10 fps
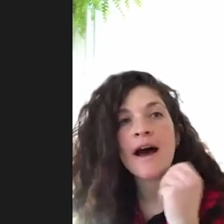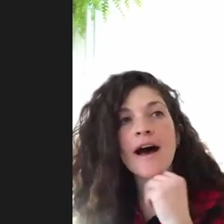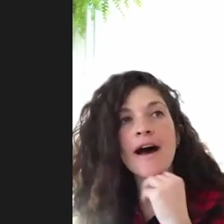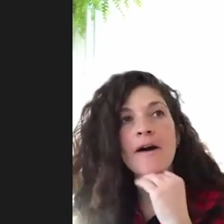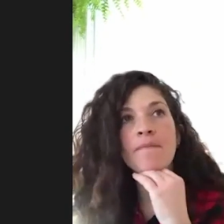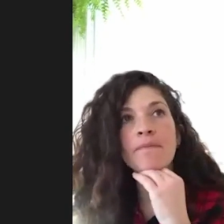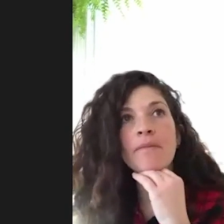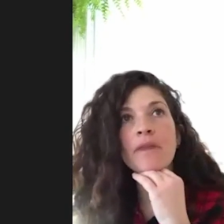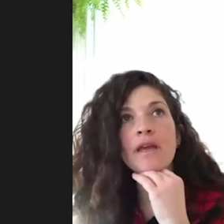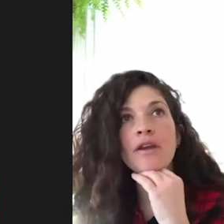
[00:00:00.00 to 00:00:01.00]

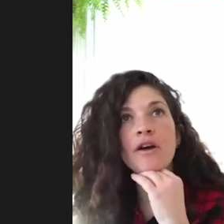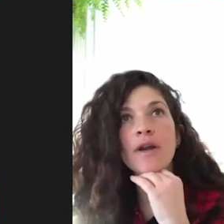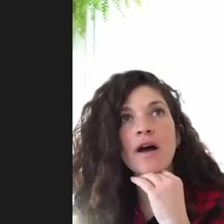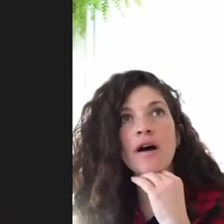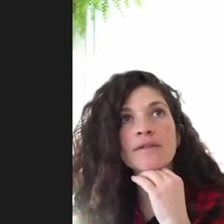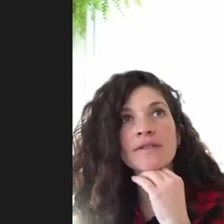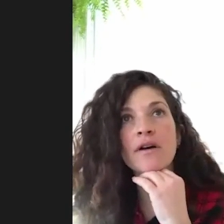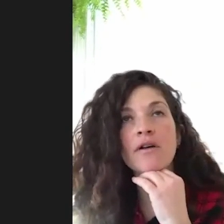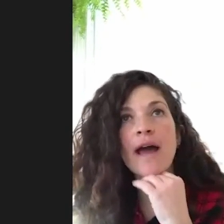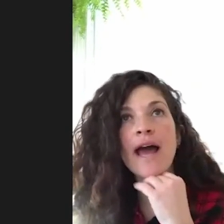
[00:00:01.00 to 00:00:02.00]
it
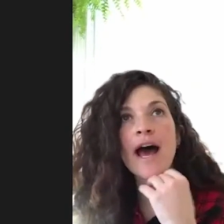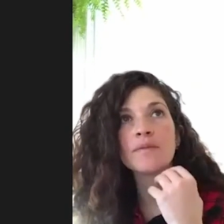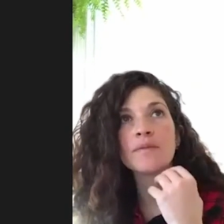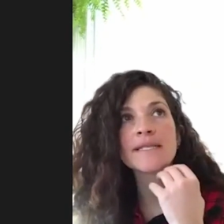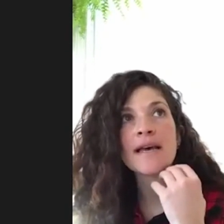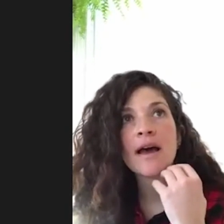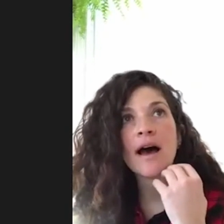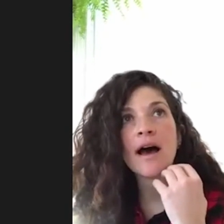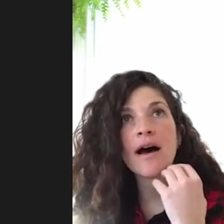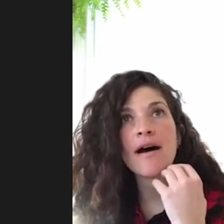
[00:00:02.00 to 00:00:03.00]
also helps
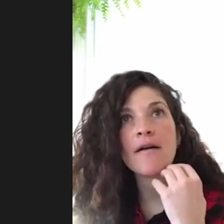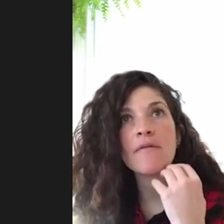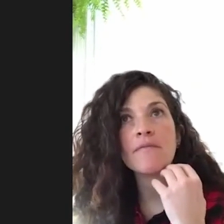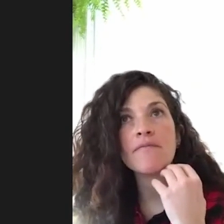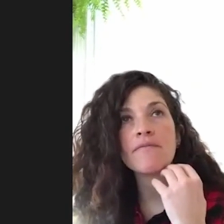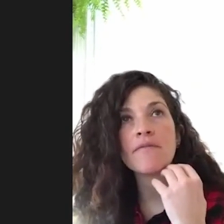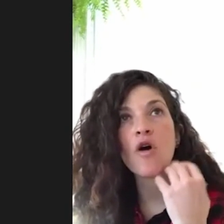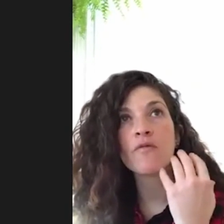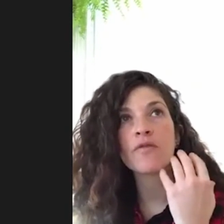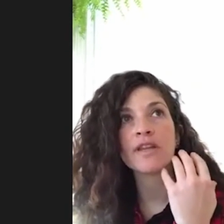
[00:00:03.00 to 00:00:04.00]

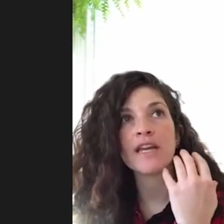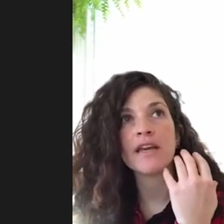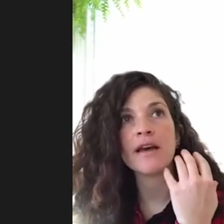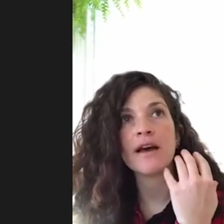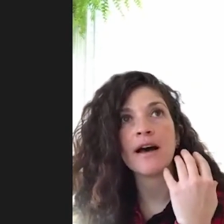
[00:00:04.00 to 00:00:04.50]
hopefully